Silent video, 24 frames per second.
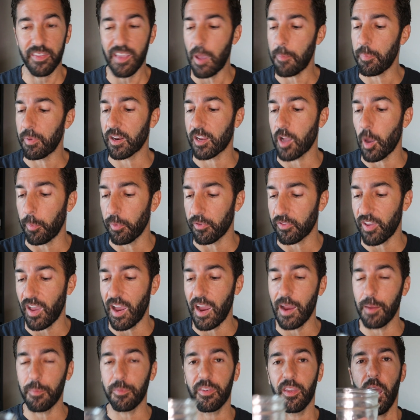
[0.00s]
It's happened a couple
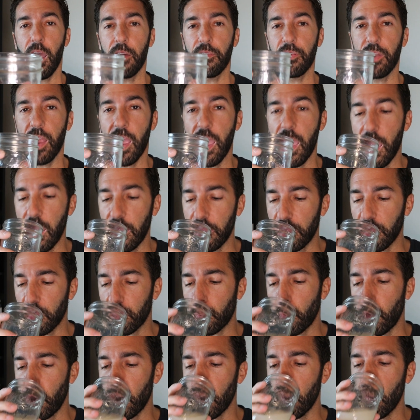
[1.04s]
times. I haven't had
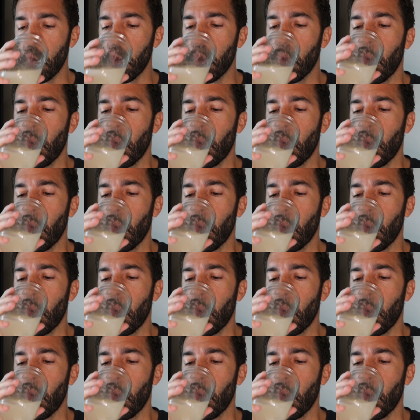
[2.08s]
this one.